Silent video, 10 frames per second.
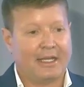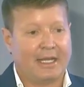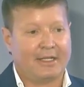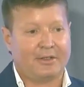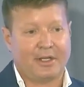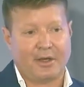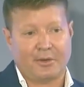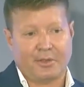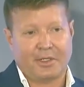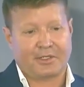and you
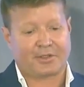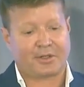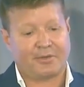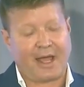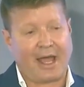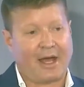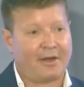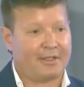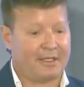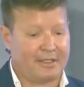know sort of
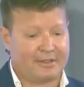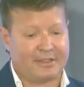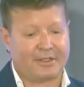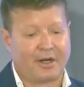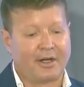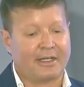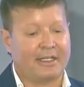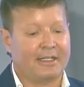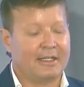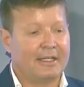how to target it.